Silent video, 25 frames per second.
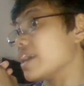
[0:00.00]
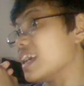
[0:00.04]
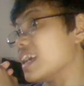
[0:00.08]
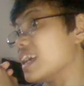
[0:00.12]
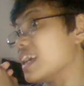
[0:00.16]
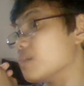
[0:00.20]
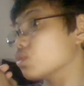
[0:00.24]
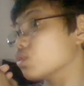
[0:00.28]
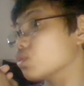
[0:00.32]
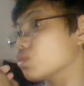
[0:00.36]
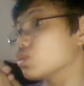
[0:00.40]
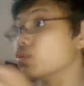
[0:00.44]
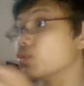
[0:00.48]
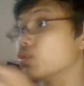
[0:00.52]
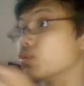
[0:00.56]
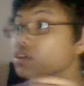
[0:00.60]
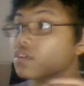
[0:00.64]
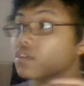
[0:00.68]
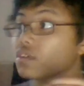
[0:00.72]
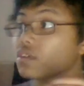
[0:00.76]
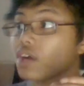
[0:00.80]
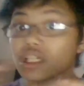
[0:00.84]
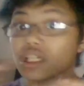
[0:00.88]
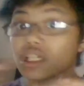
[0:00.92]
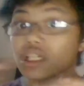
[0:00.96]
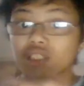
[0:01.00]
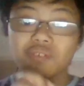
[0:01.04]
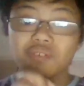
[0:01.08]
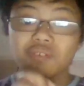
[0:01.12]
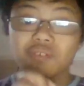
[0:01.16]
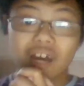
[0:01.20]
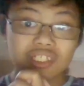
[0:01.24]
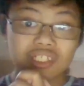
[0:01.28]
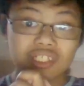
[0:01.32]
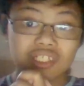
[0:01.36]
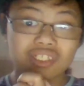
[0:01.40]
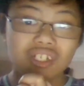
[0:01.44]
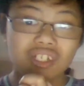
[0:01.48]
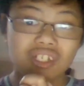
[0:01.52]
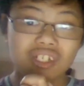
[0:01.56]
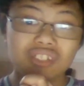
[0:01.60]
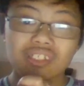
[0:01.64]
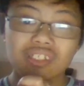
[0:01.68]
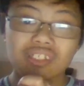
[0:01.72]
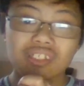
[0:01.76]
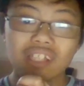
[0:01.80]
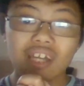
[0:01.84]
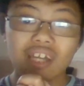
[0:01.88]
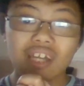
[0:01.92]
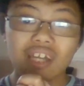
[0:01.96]
able to run as fast as
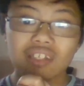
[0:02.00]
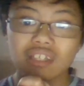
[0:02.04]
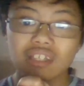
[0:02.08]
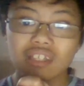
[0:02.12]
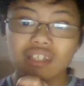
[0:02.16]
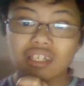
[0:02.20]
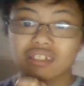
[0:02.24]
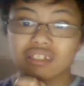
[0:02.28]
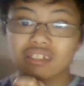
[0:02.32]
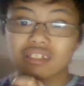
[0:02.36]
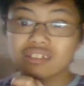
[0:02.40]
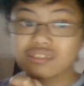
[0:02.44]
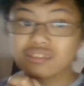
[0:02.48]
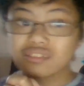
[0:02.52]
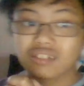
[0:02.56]
lightning.